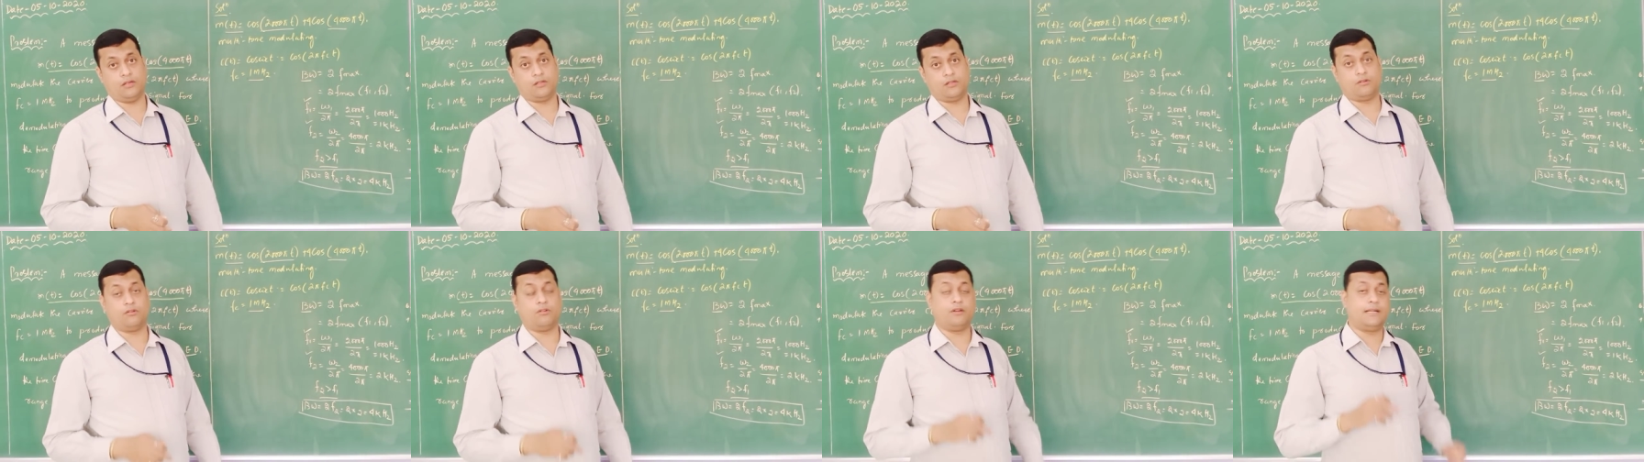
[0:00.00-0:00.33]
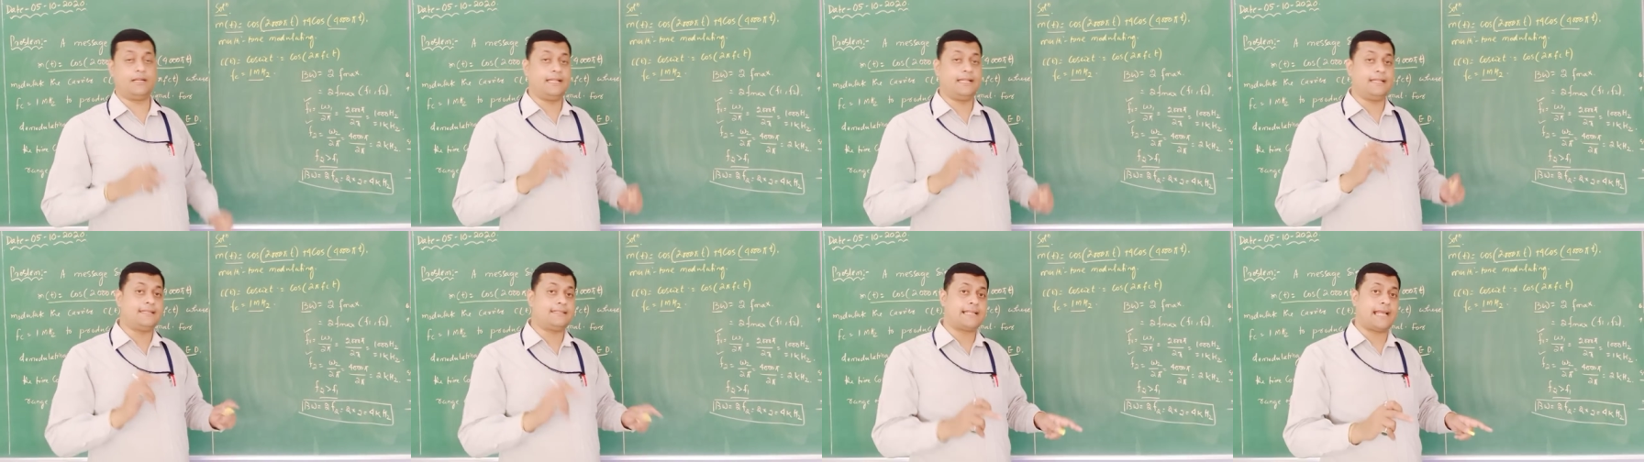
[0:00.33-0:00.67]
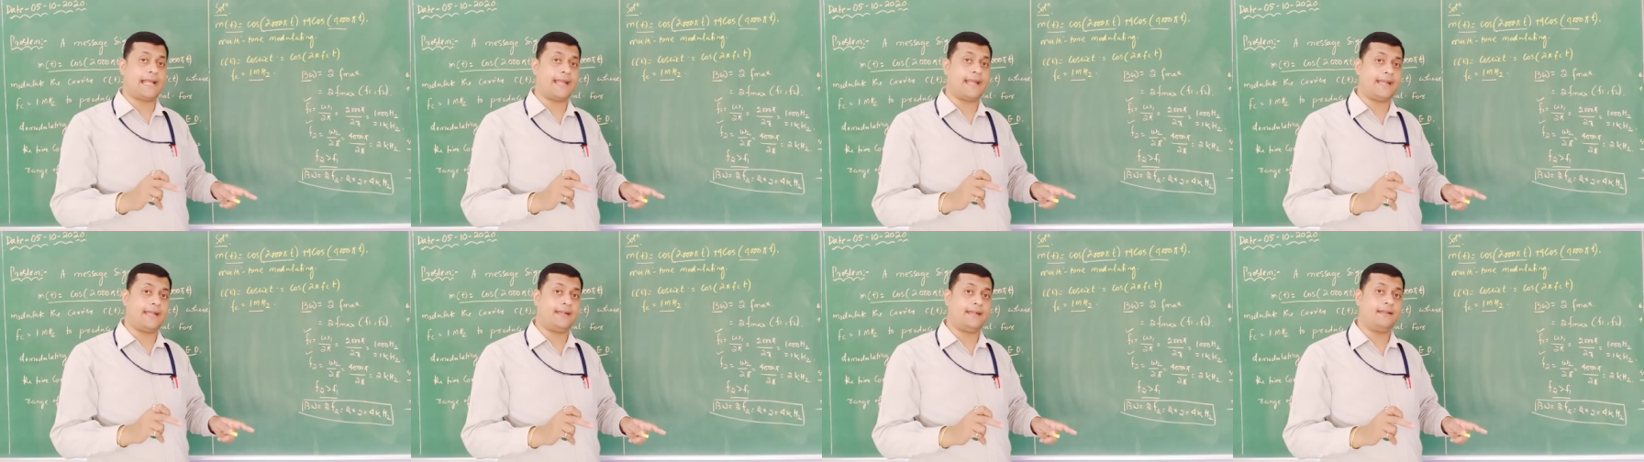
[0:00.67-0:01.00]
to
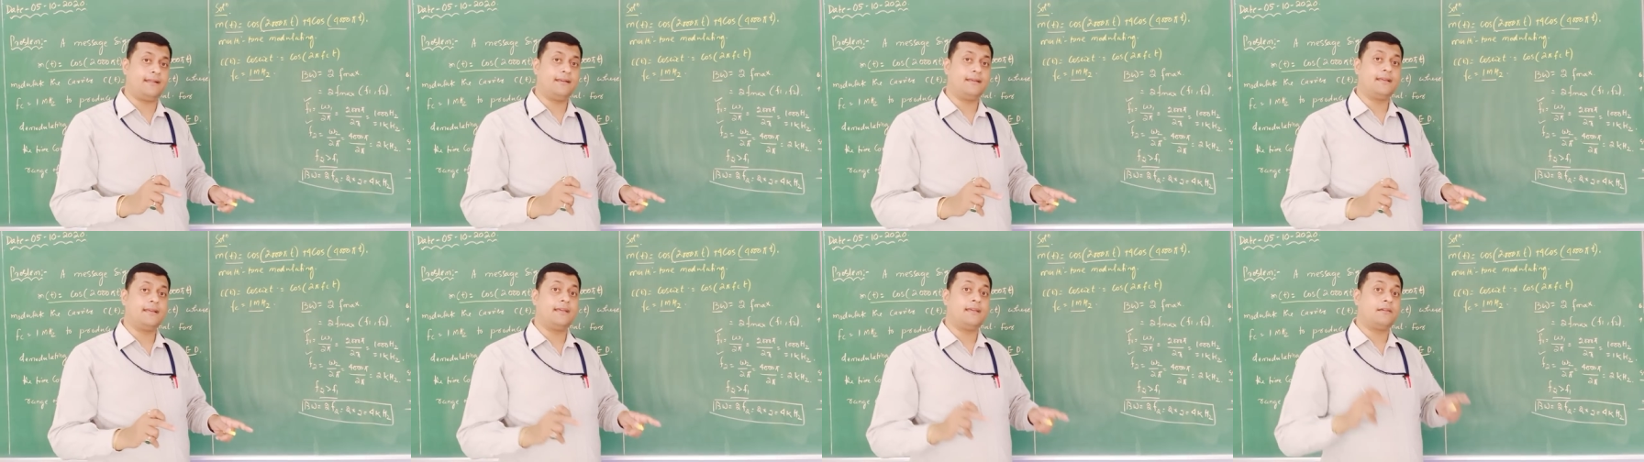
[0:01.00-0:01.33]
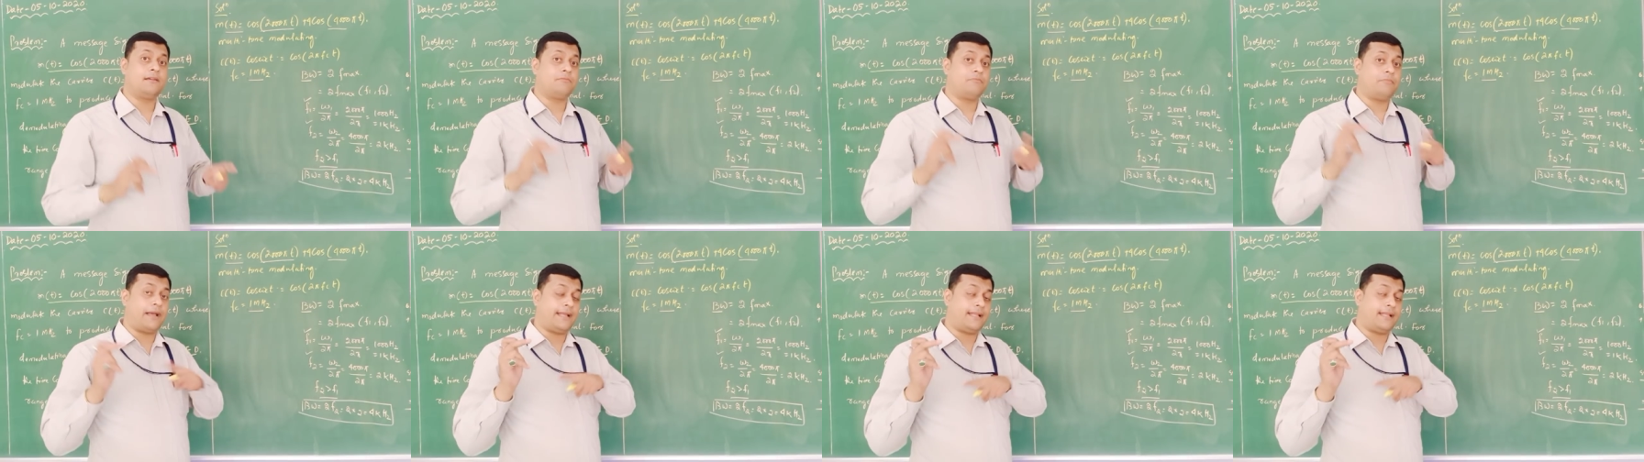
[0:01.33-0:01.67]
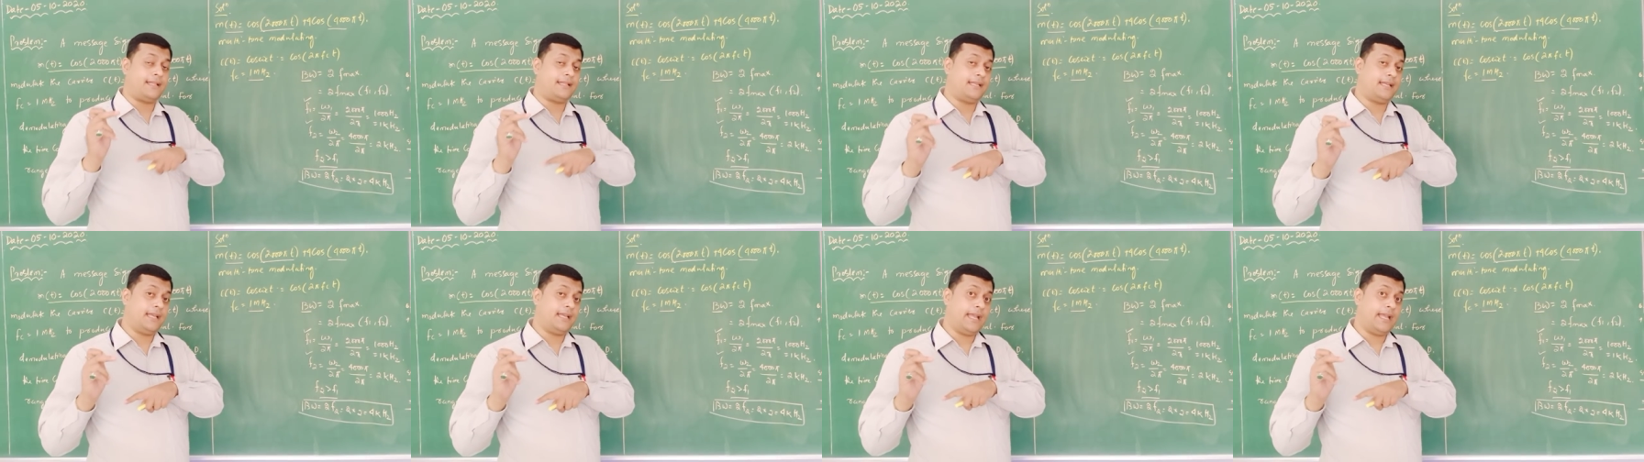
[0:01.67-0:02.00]
decide by
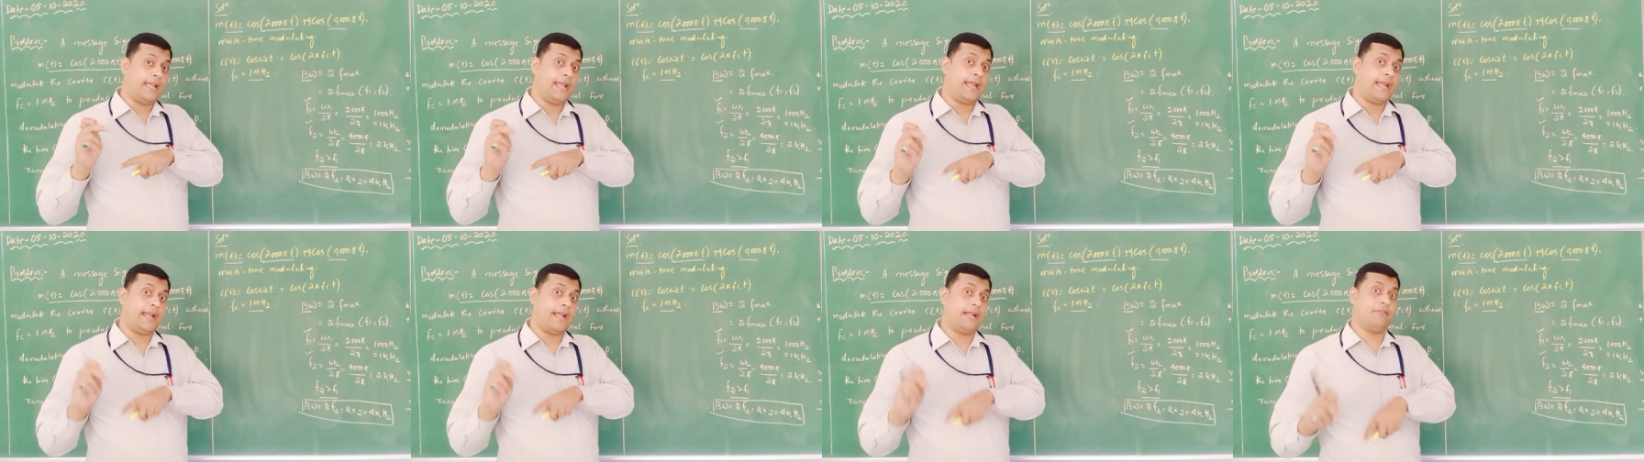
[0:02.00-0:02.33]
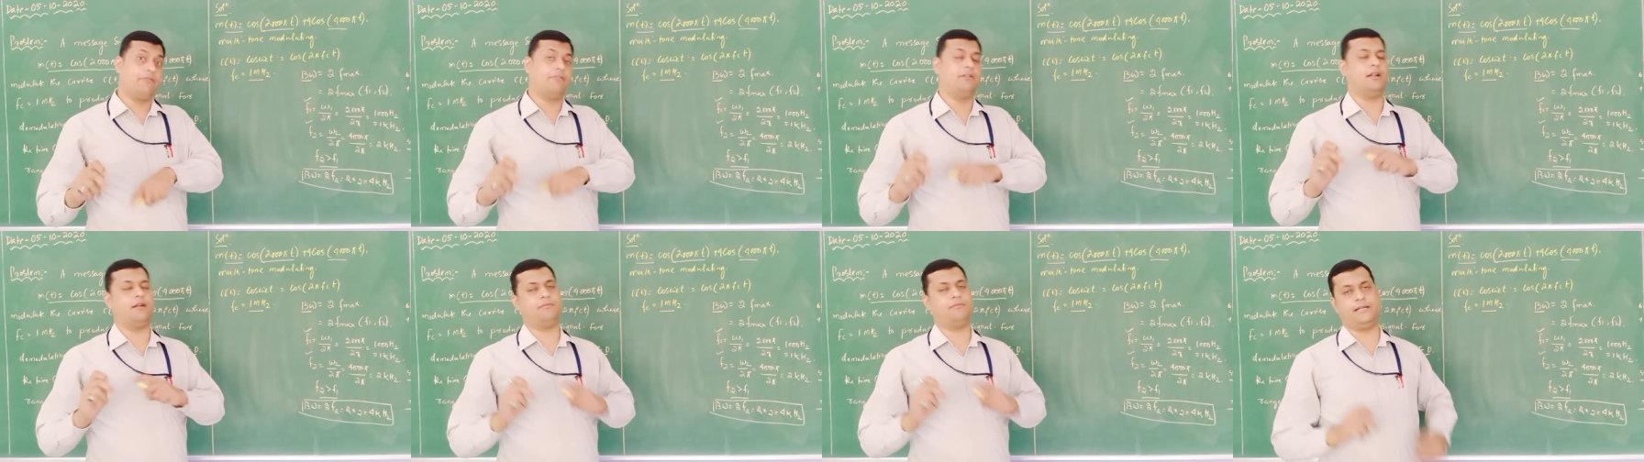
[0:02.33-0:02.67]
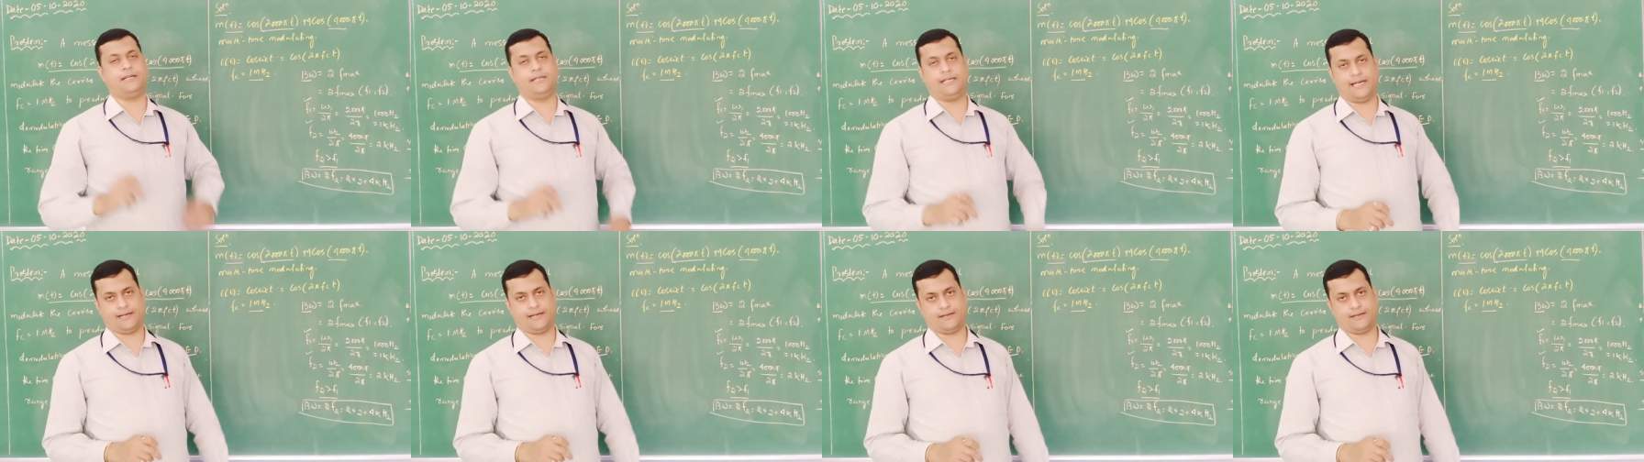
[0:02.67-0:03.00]
the envelope
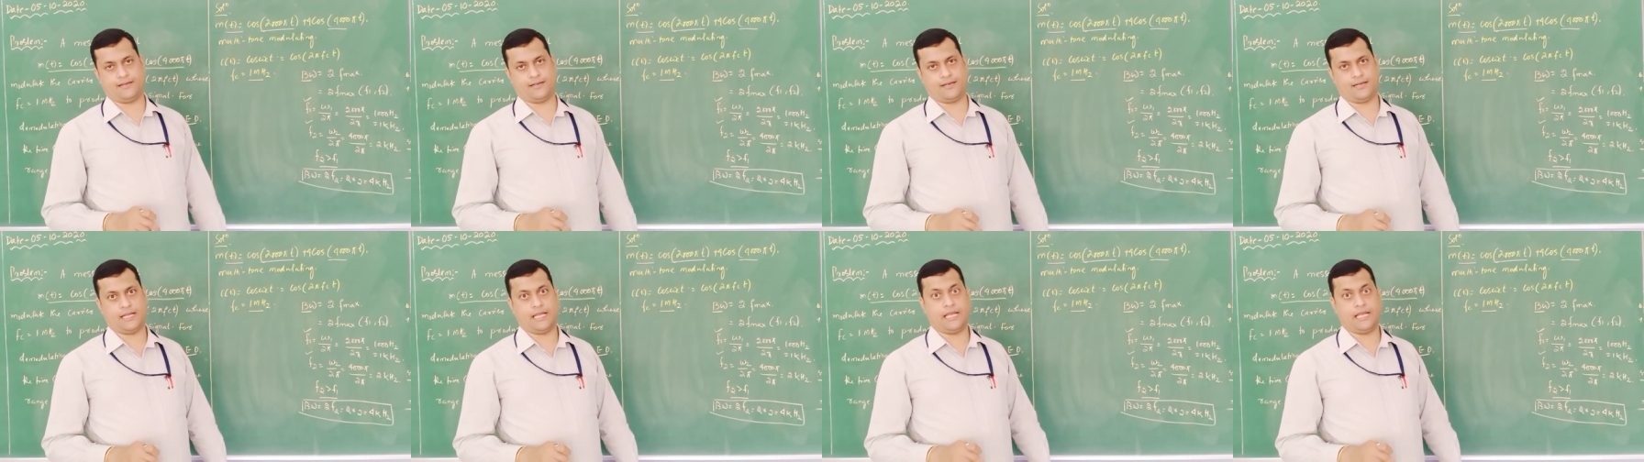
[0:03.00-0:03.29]
detector.